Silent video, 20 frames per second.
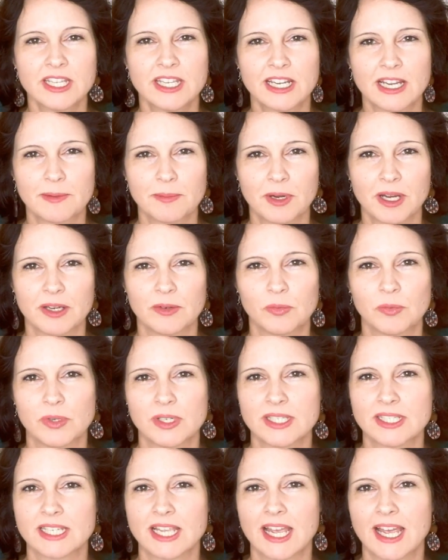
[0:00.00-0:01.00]
thing I bought
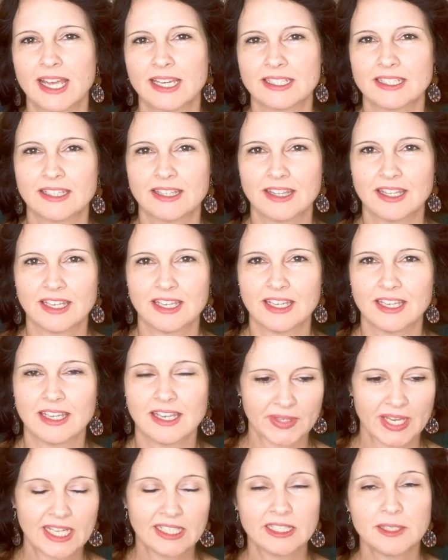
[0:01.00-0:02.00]
was at the
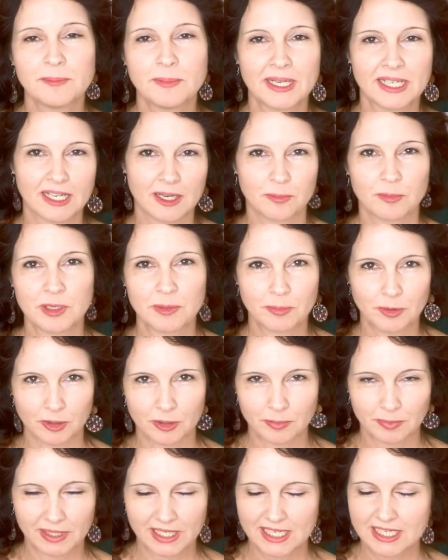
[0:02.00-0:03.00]
Ellen Montgomery
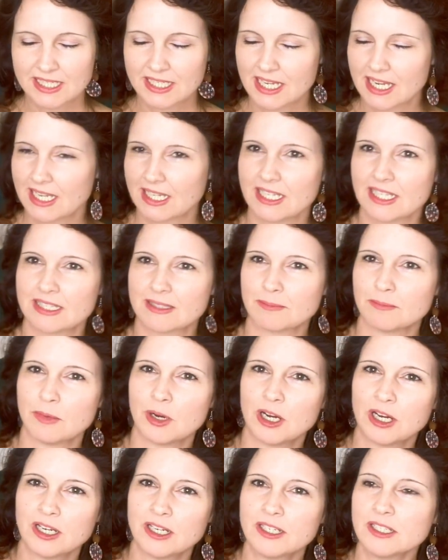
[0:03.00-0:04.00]
Birthplace, and it's
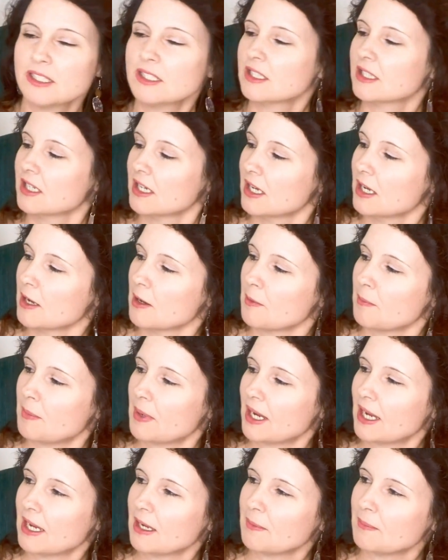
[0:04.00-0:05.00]
Maud
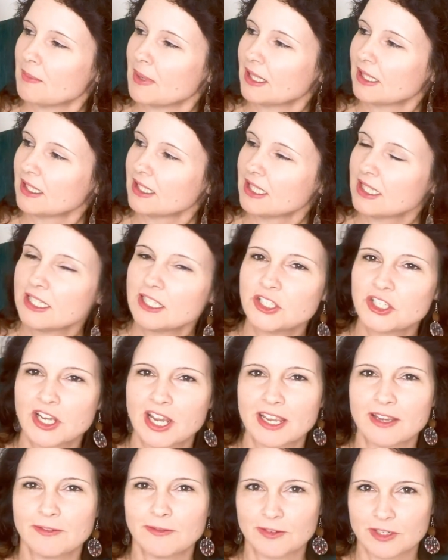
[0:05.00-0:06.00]
by Melanie
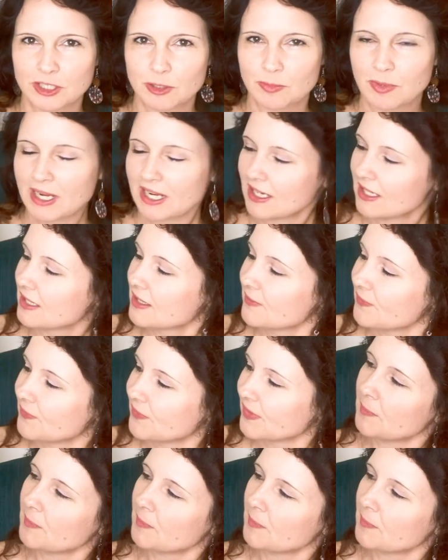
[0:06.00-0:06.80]
J. Fishbane.